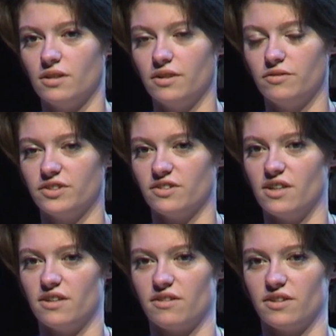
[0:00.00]
And there isn't
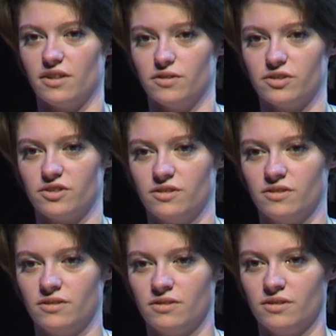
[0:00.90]
anything else.
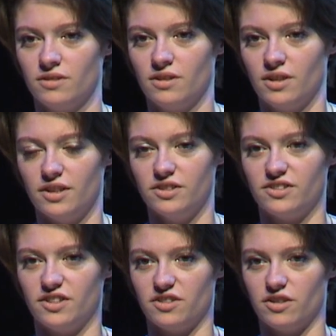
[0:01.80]
And you're
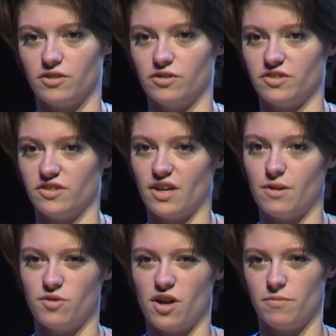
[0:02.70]
sitting across the
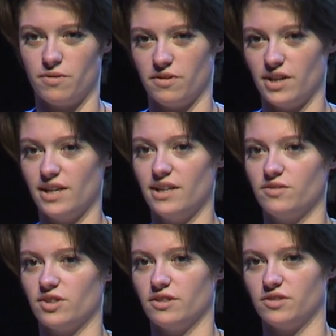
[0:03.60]
table hoping that he
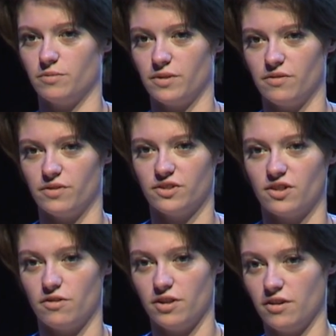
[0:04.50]
leaves a little bit of it
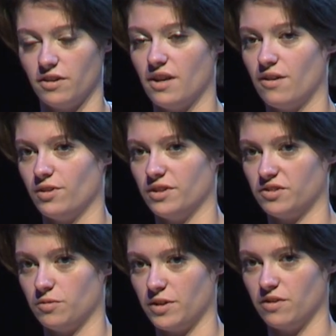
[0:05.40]
so that you can have a
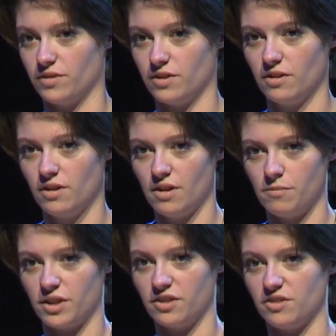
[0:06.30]
little bit of it
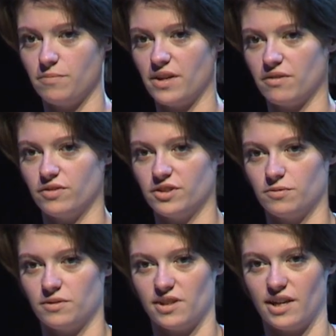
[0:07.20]
because your
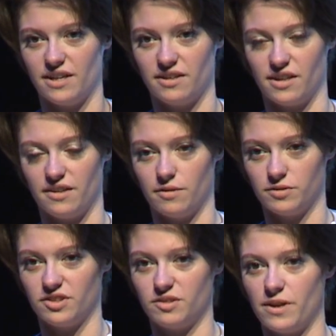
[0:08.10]
benefits were delayed again, they were
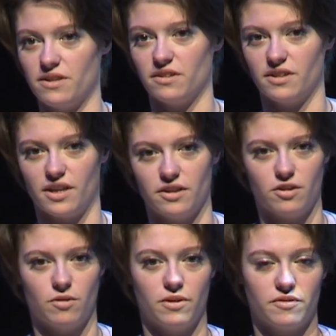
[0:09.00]
suspended again, you
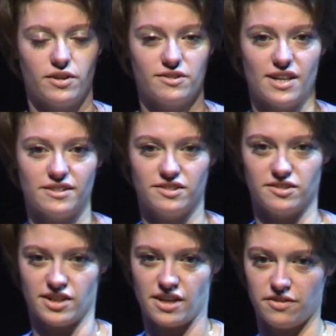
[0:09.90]
got one of those
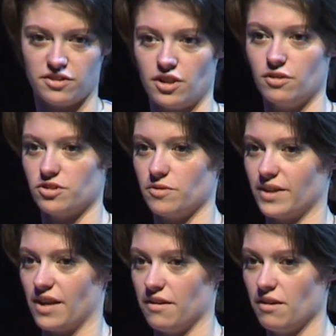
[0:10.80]
letters again that told you
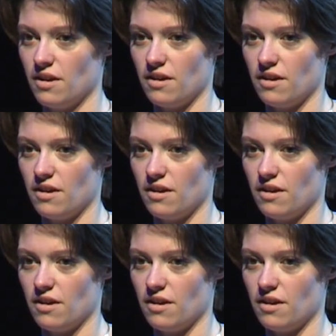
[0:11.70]
again